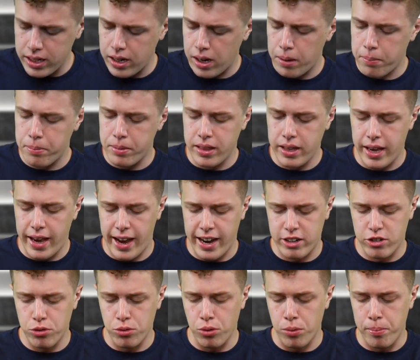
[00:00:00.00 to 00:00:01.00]
up the
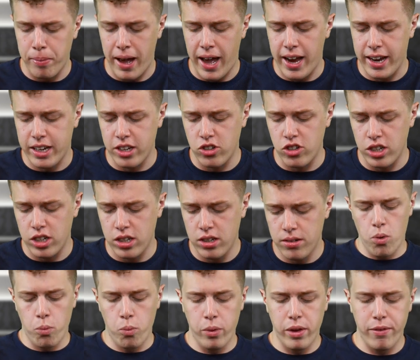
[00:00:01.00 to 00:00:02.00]
actual packaging,
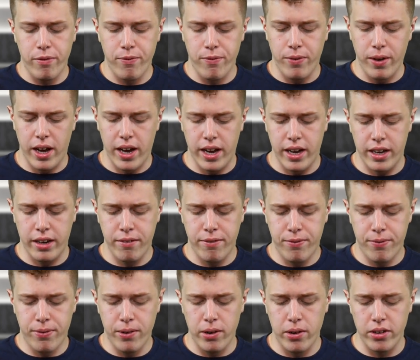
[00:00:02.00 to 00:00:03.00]
we find
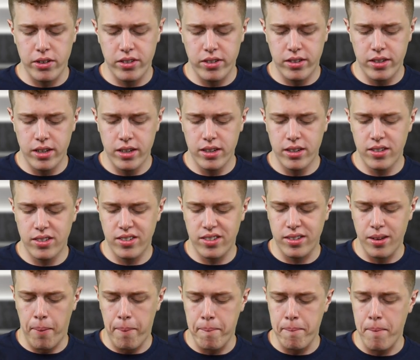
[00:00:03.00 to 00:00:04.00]
first
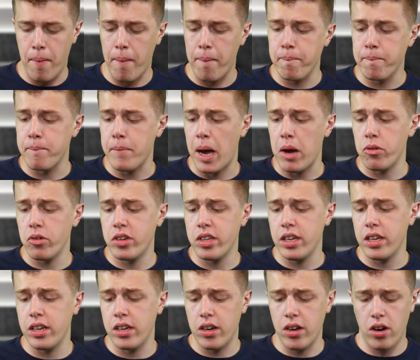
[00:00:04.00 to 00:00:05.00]
some
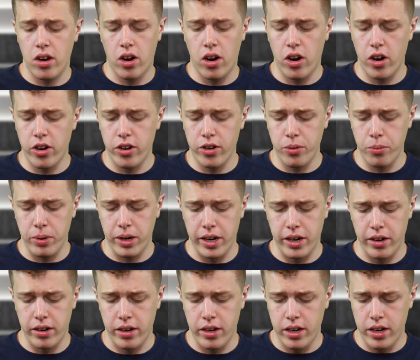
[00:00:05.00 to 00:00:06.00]
mounting
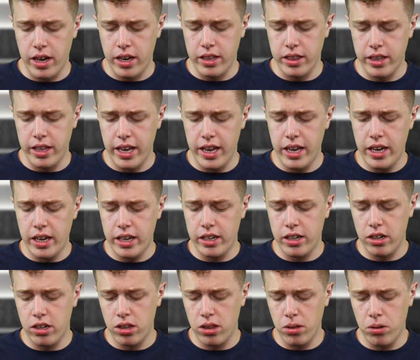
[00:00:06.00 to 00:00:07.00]
hardware, and they
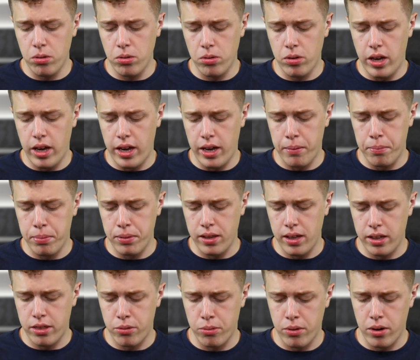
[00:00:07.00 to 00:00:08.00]
include a
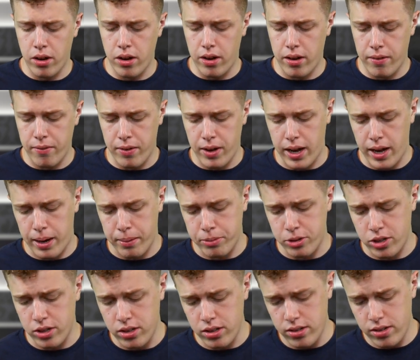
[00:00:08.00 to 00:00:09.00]
plethora of
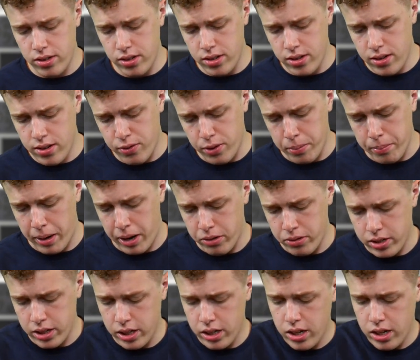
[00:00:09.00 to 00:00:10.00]
options for mounting.